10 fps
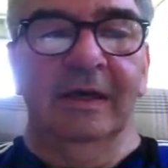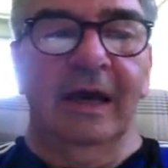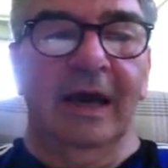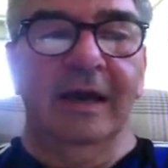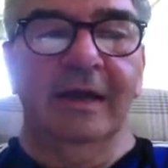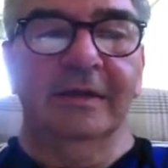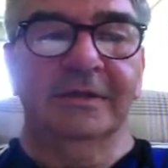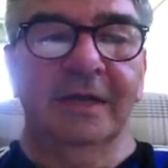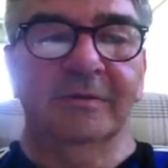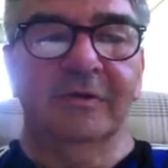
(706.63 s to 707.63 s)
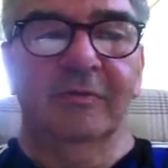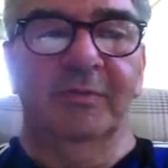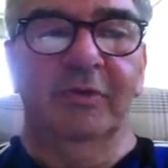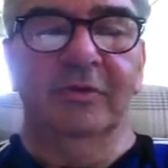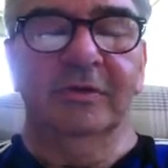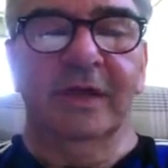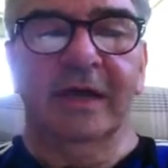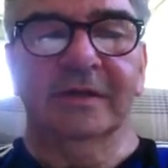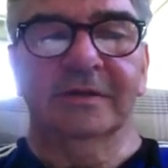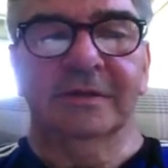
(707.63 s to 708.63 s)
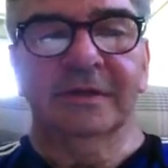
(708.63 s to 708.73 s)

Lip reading: and it seemed to have put that